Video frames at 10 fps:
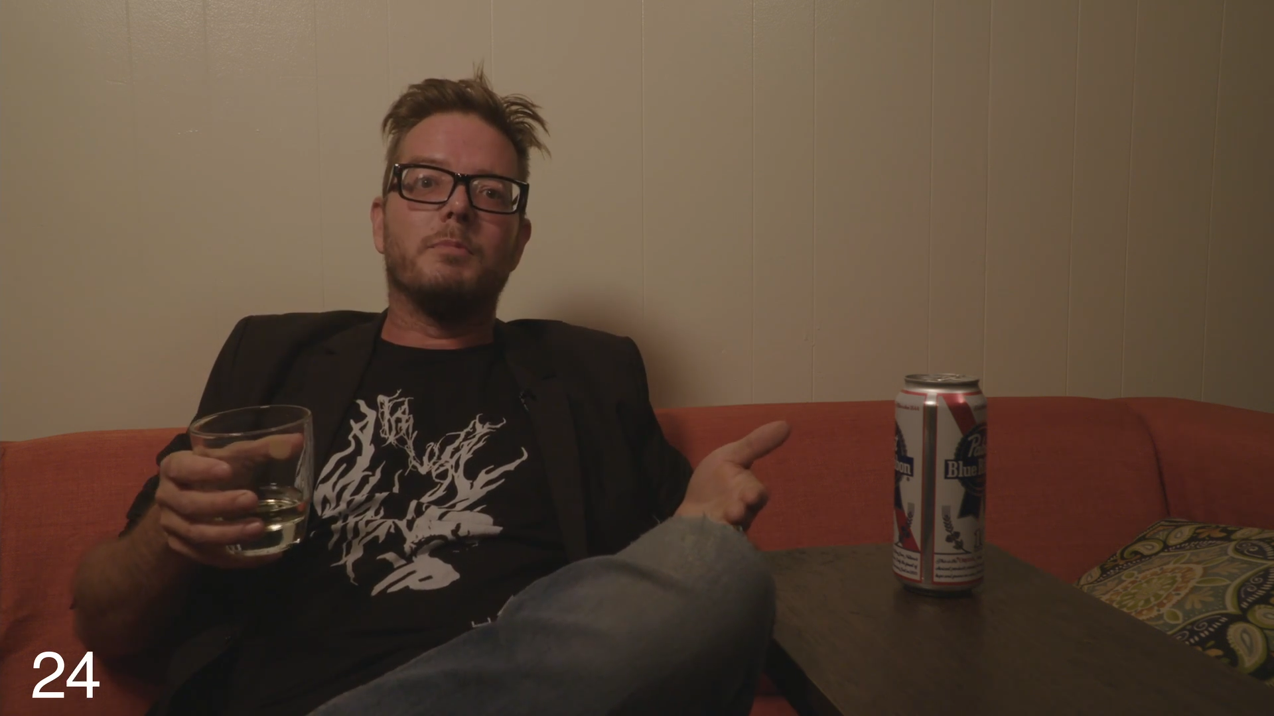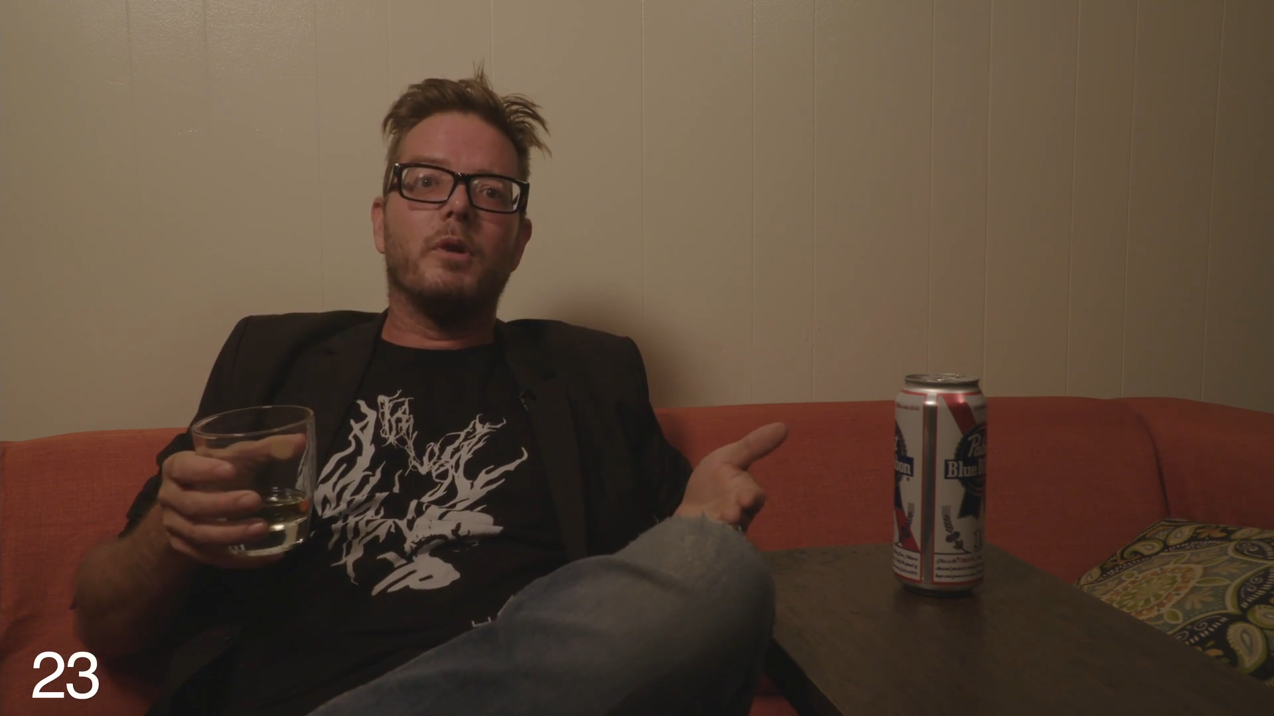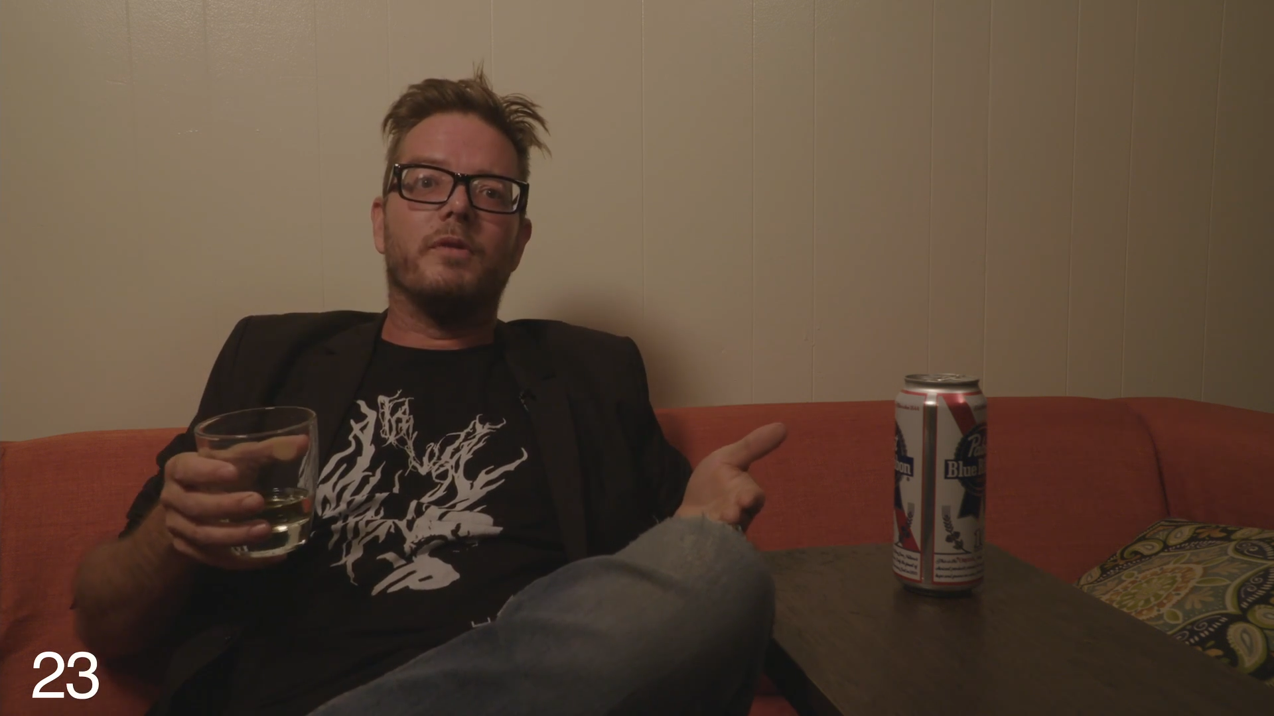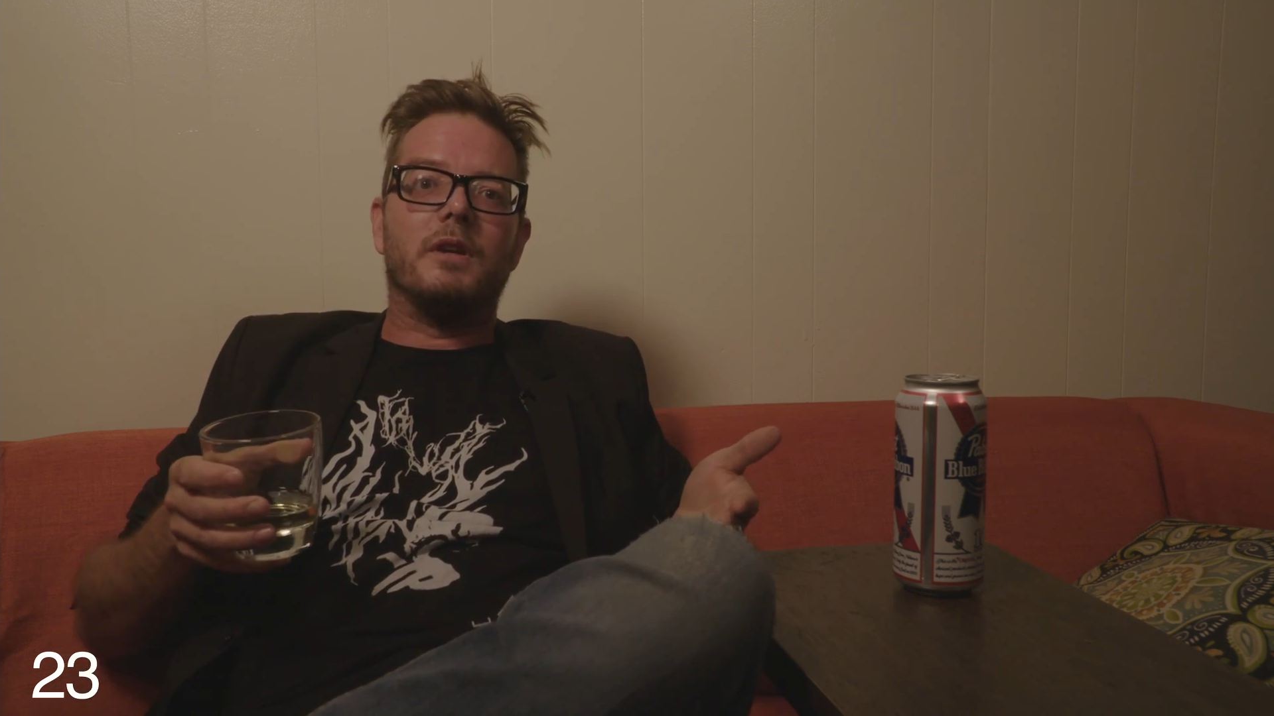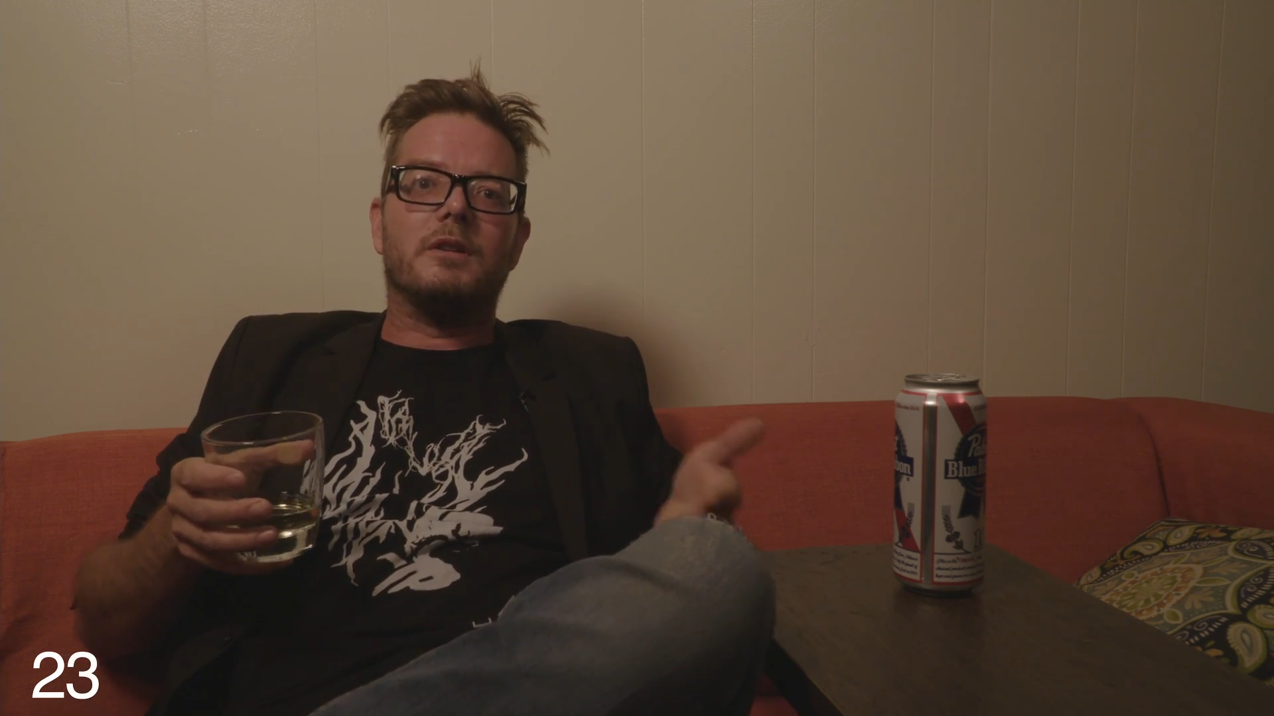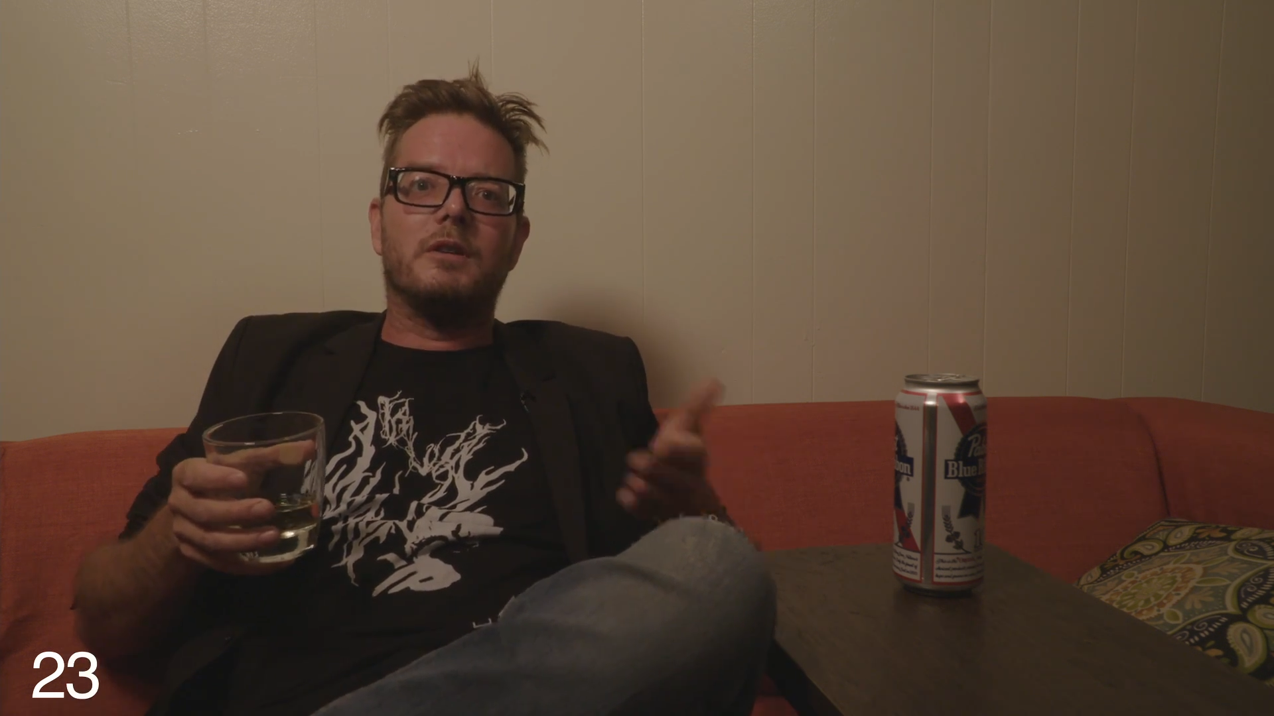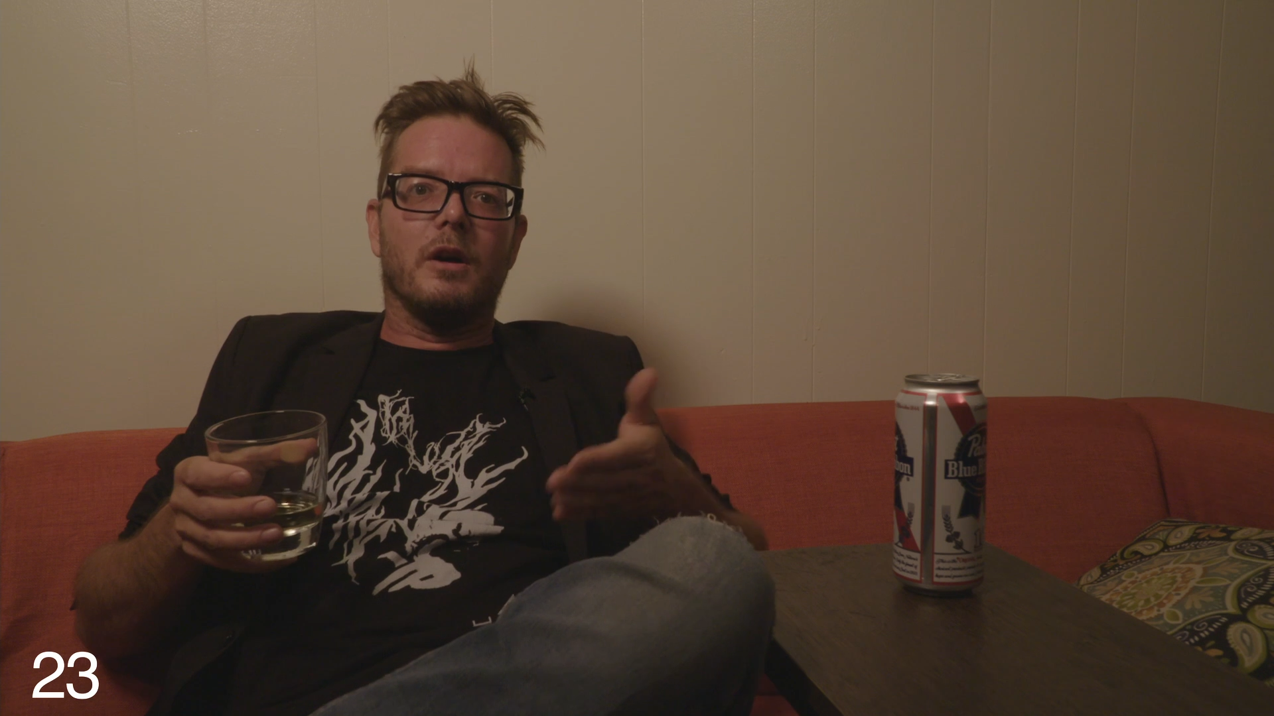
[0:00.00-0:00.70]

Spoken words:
movies.